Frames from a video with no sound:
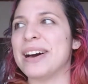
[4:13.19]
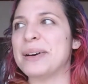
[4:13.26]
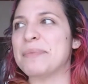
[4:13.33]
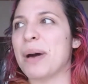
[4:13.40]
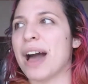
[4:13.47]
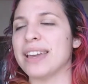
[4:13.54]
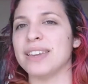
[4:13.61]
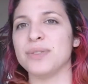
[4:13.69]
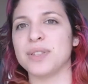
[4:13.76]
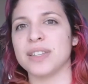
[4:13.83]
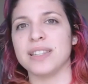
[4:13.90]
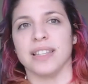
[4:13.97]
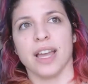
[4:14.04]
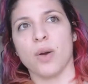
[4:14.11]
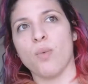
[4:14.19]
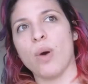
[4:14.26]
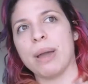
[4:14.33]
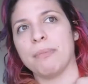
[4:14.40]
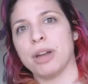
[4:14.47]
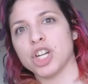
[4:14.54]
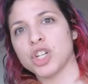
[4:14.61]
I used it to like
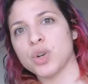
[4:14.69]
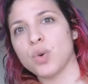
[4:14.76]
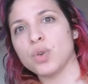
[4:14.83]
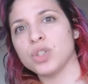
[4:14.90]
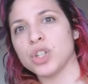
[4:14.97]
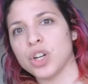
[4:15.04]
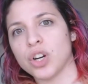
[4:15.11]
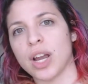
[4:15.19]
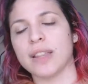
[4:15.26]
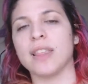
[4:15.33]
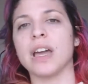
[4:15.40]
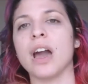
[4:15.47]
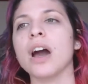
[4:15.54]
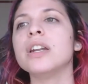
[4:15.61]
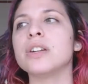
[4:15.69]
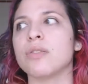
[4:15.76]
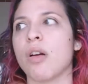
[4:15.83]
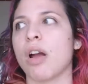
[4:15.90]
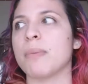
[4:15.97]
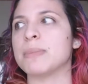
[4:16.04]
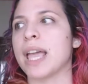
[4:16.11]
wipe my shoulder and like
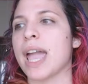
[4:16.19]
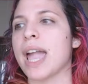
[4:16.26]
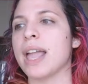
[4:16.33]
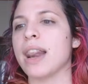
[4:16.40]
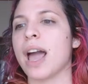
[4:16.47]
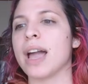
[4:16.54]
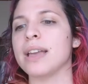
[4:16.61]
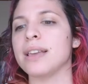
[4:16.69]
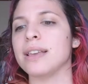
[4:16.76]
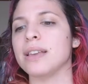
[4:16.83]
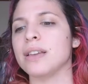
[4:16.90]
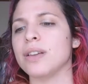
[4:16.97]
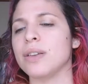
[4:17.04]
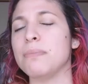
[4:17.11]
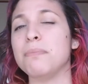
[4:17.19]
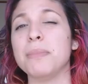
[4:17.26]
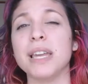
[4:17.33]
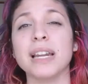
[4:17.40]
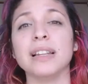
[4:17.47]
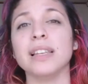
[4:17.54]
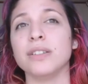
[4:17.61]
underarms, and I
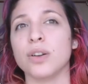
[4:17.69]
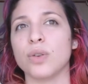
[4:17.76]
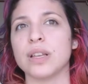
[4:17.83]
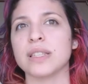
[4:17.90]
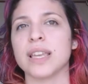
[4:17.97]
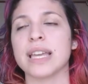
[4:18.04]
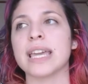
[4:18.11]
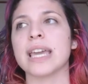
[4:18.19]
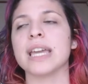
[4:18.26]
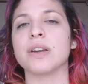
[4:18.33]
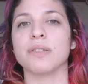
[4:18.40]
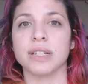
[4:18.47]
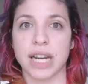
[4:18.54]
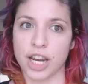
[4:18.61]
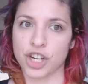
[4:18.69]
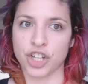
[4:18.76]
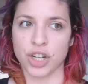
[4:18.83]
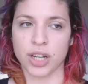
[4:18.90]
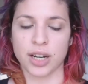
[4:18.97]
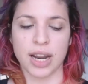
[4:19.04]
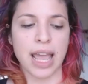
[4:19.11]
immediately noticed like
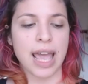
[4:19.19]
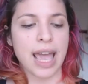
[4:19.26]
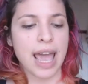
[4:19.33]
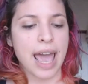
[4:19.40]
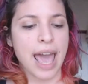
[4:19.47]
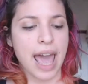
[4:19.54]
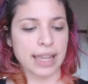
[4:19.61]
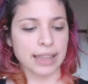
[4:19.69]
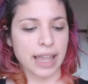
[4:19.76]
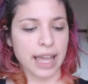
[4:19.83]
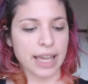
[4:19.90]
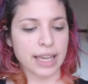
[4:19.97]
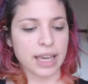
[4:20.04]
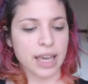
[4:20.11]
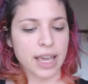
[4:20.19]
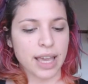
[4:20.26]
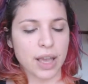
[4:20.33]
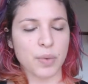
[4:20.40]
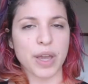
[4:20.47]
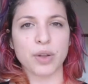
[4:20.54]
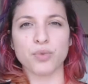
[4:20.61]
irritation and like
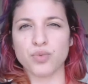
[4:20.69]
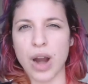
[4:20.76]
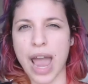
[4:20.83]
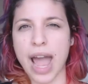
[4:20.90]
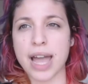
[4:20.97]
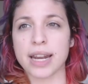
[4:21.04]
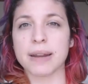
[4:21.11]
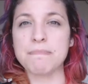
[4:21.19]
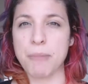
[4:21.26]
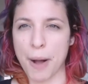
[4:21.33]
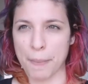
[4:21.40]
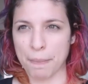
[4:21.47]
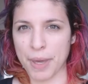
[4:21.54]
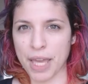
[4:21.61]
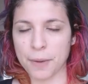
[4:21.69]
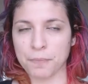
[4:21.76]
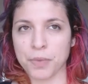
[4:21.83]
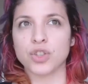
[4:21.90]
it would get red and bumpy.